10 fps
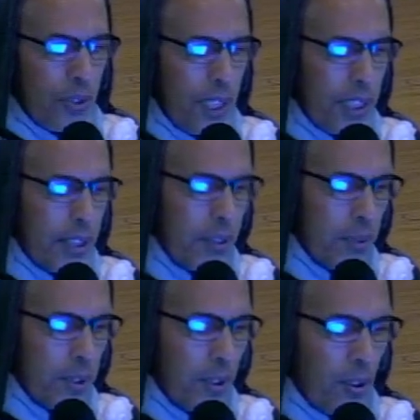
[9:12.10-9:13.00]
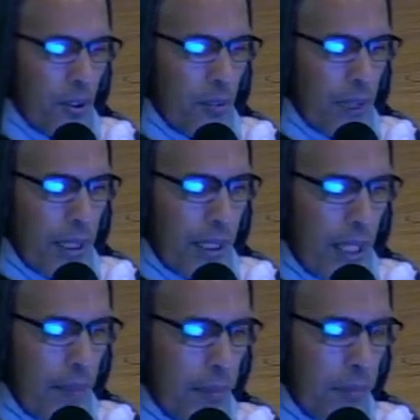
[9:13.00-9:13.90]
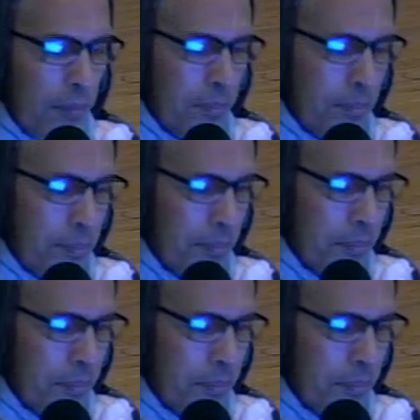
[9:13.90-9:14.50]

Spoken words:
together with Lord Balaram,